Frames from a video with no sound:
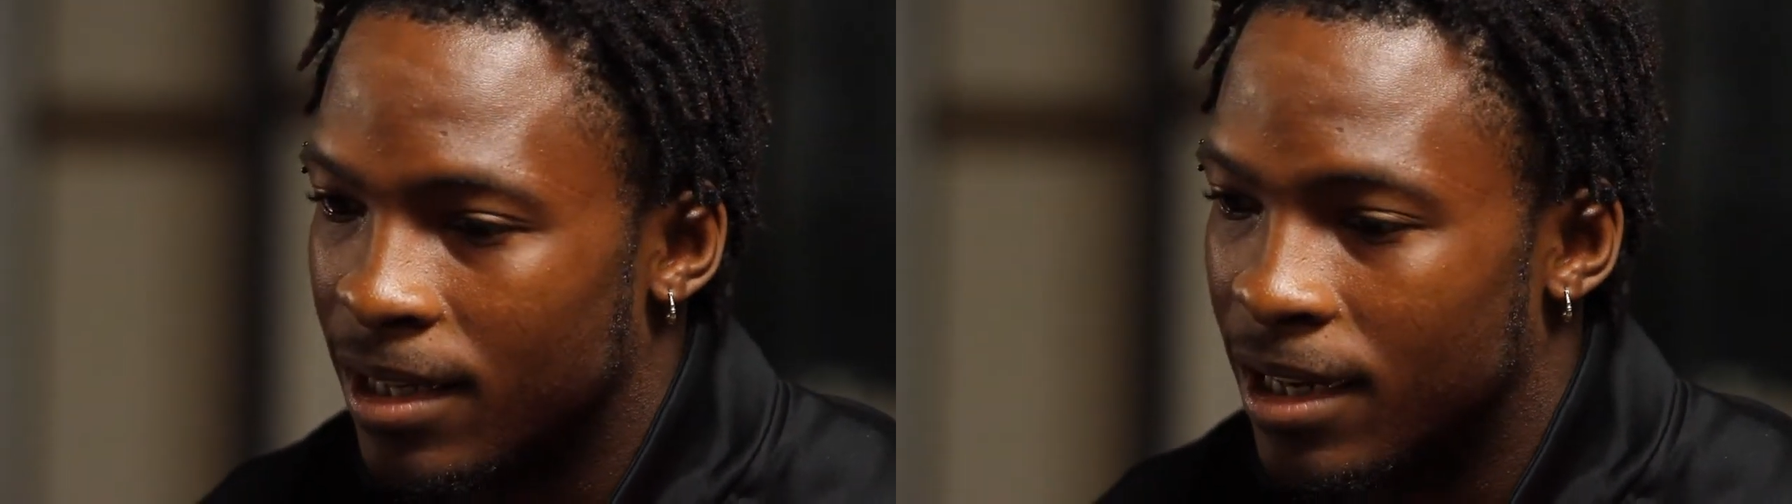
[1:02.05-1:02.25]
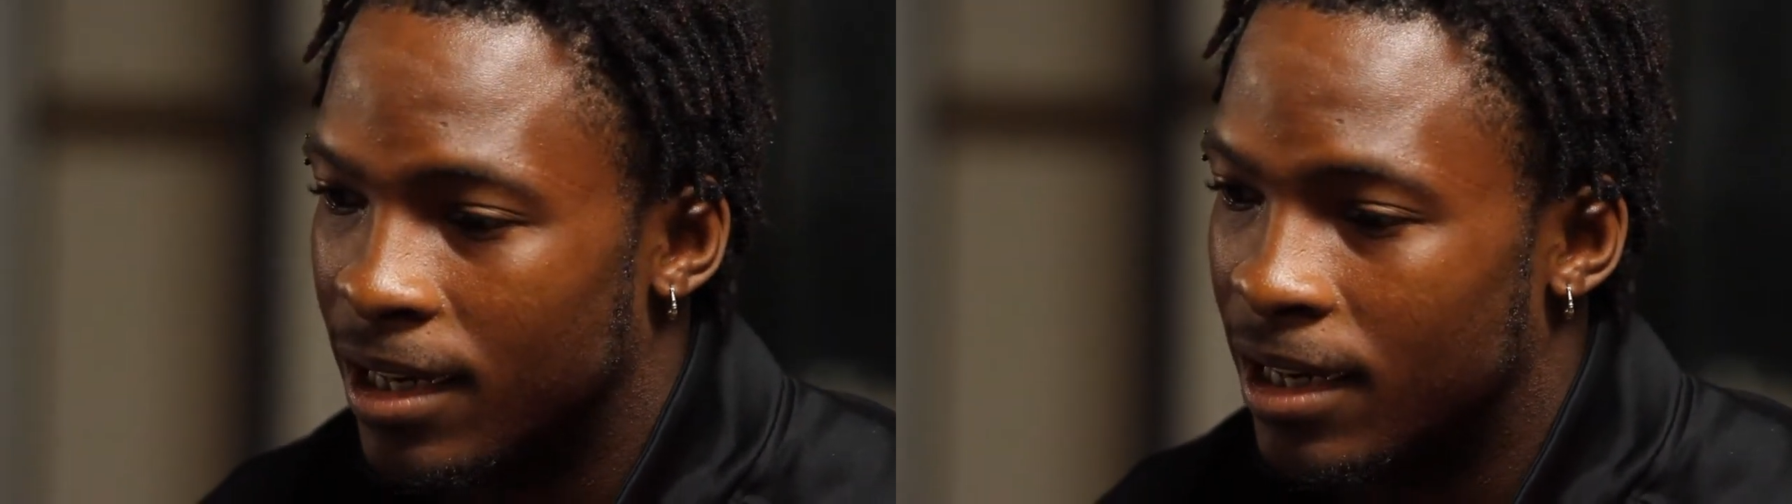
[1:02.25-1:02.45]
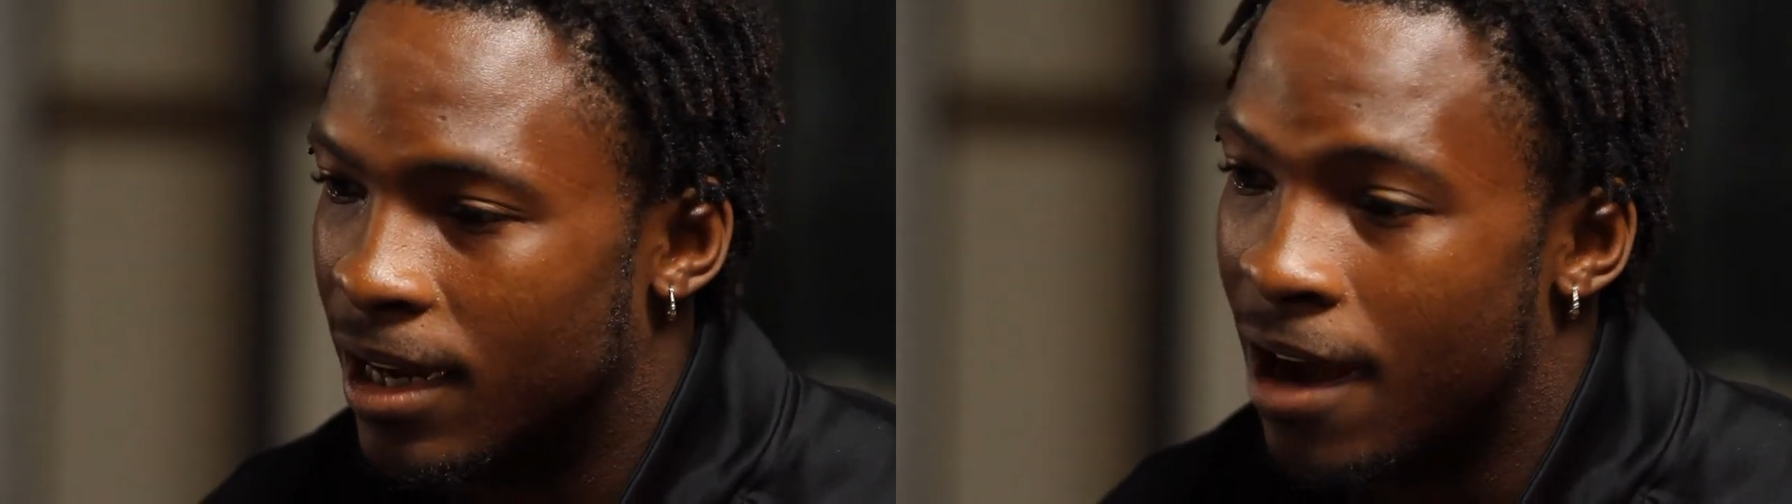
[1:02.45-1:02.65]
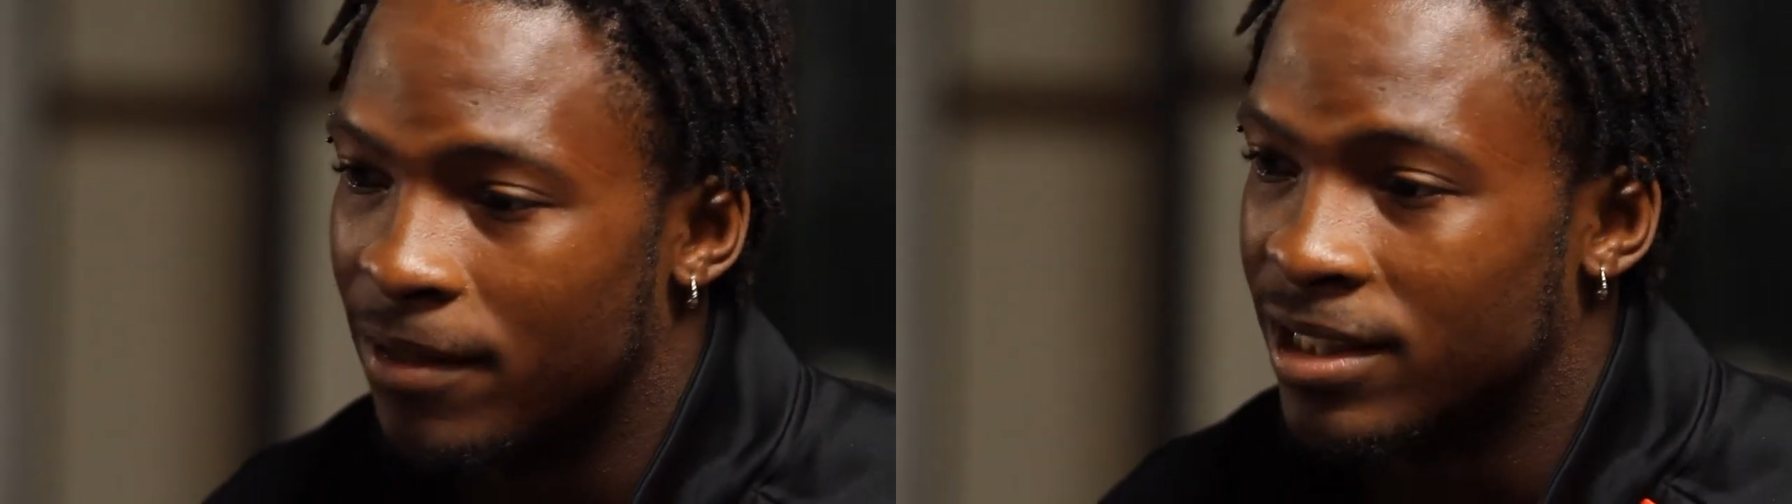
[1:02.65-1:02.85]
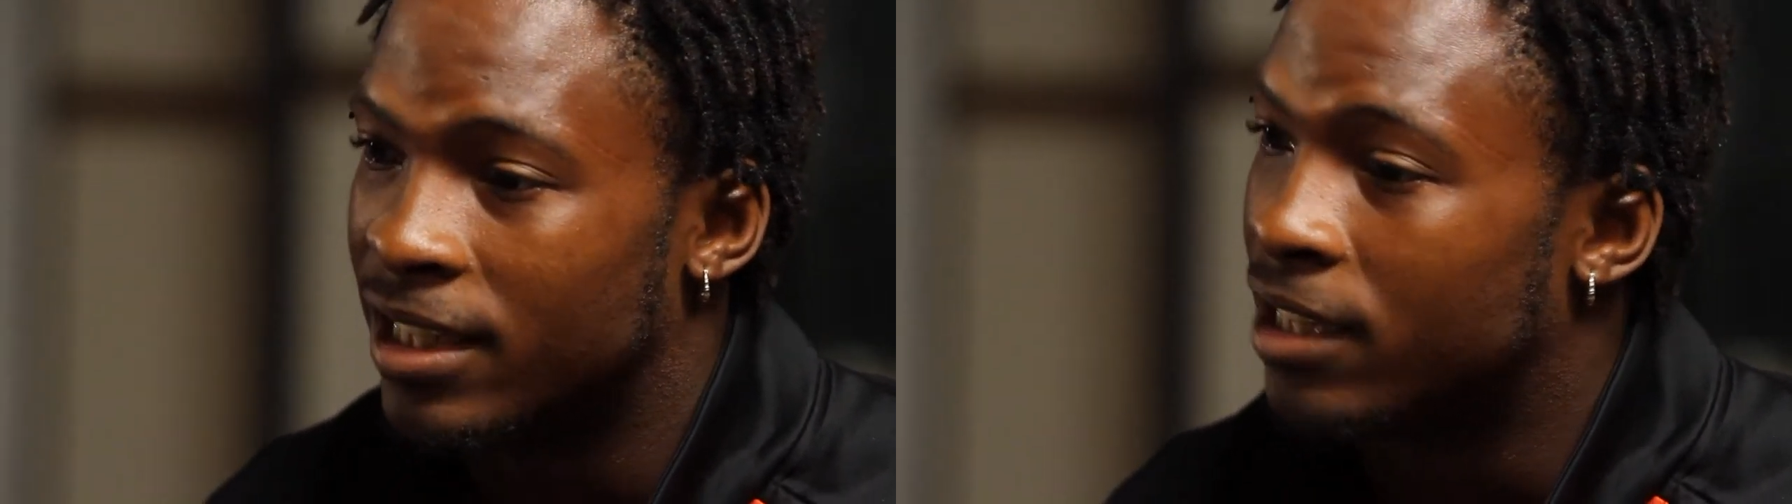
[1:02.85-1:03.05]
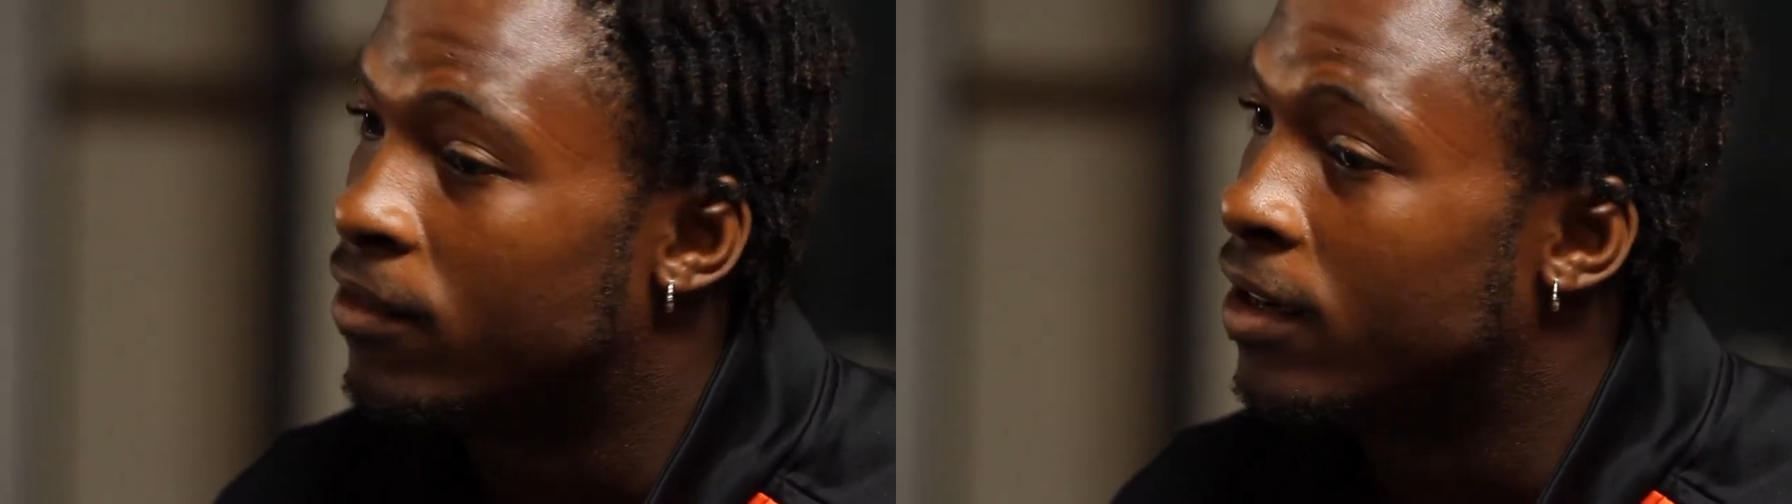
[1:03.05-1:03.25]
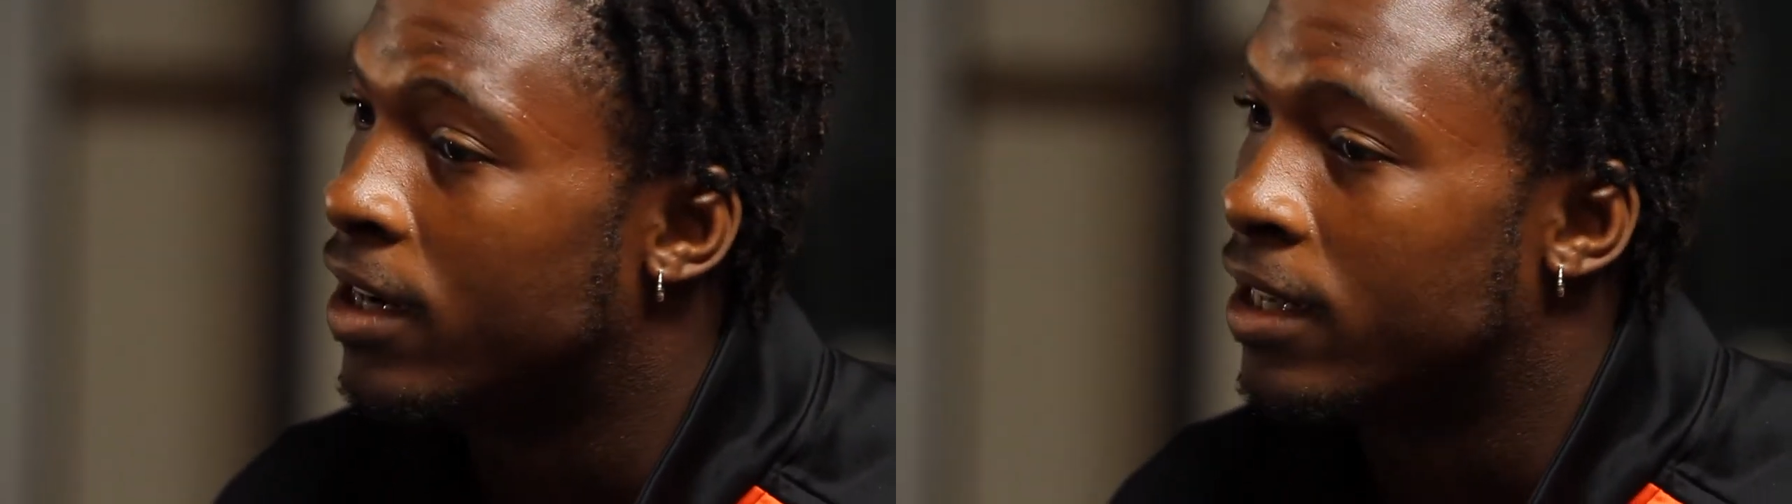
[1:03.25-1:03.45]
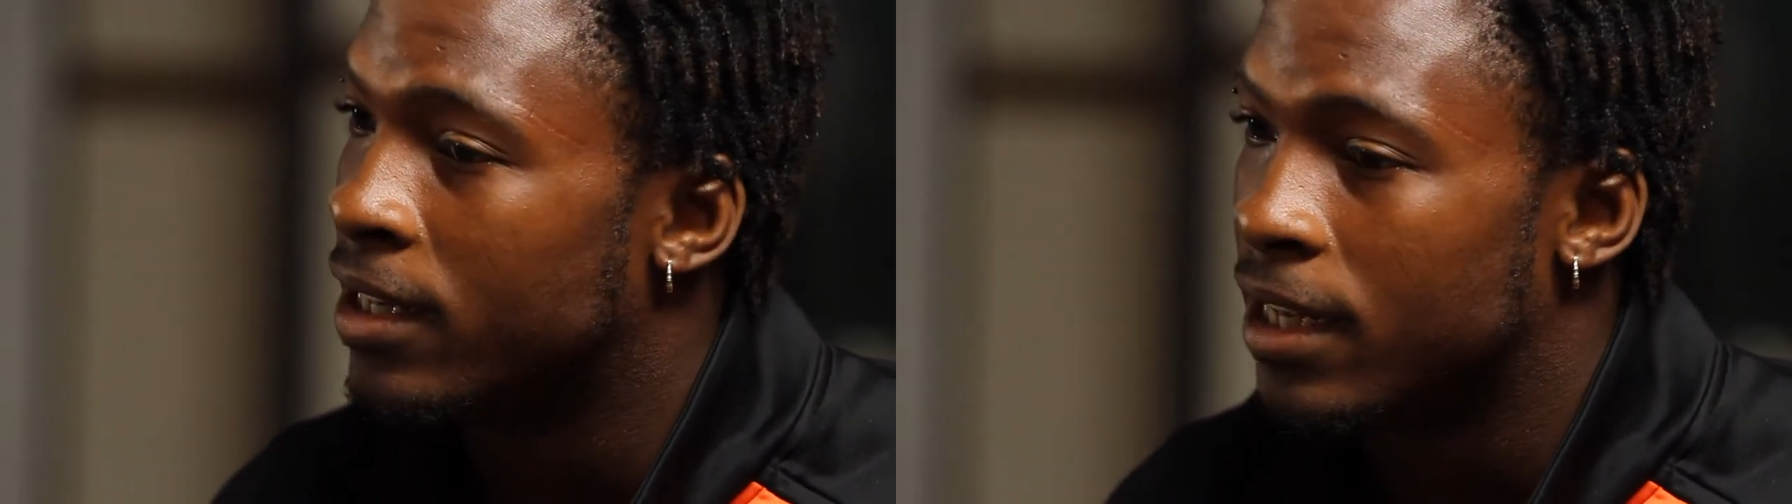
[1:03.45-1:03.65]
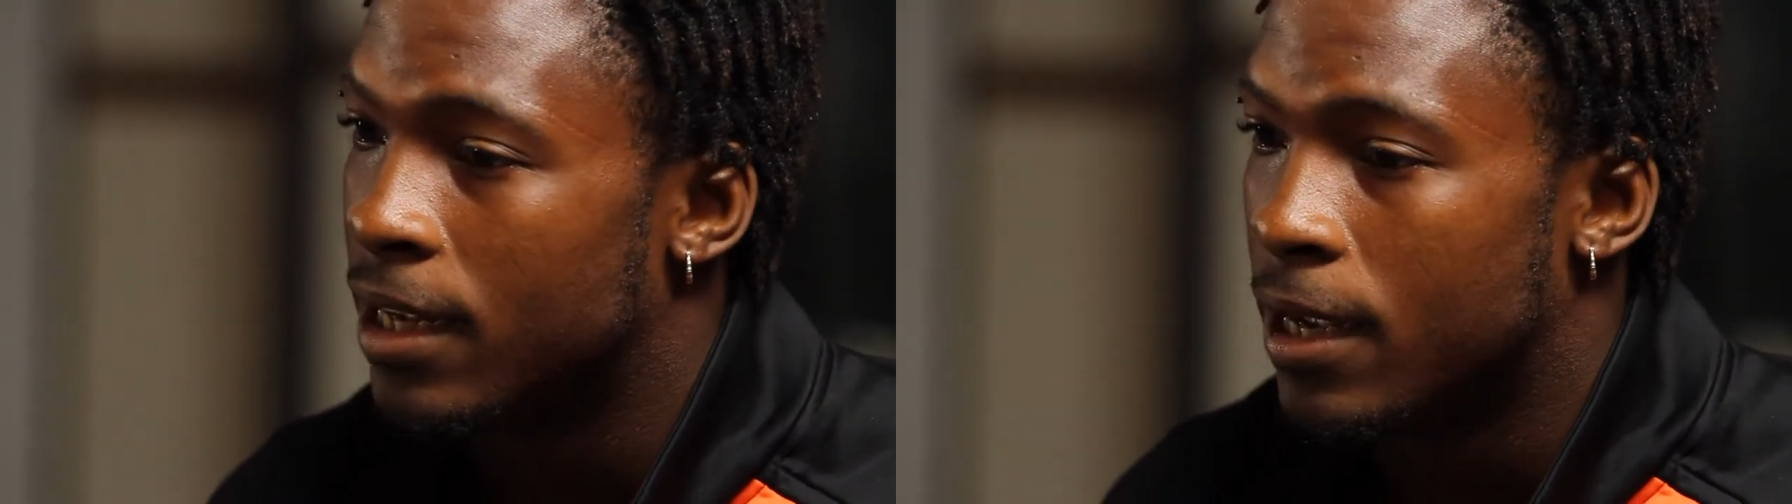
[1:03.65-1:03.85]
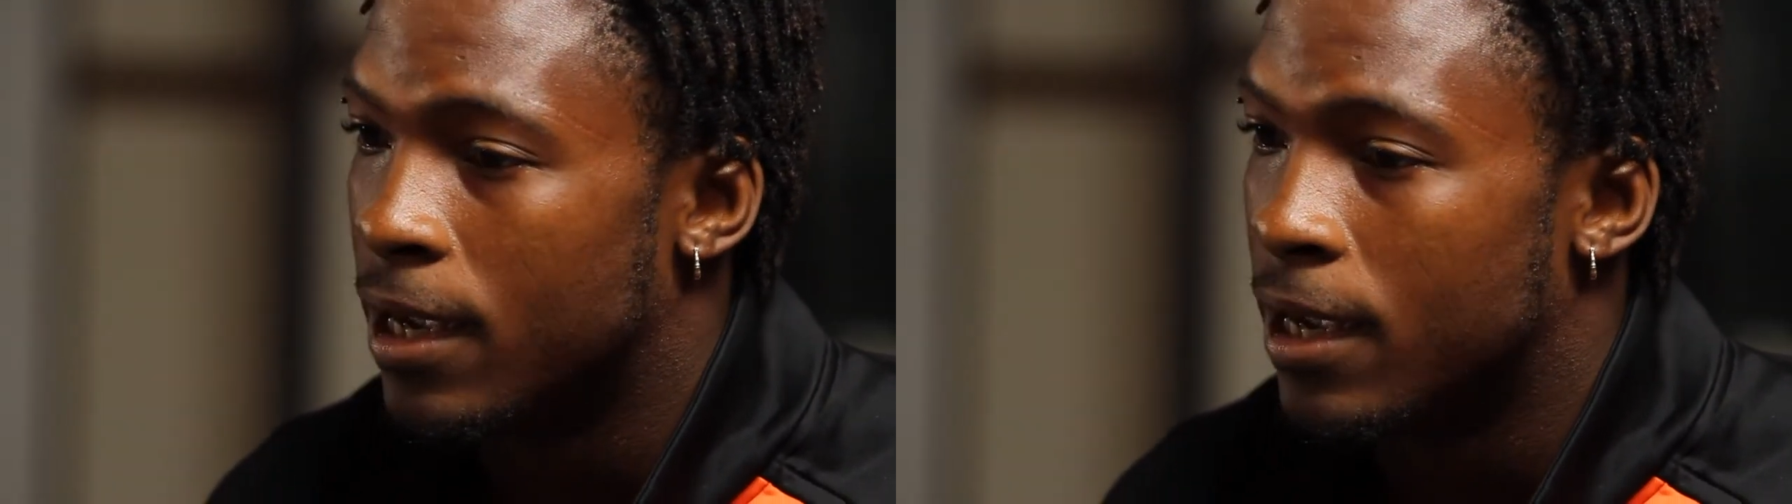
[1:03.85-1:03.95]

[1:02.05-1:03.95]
Obviously, he can run,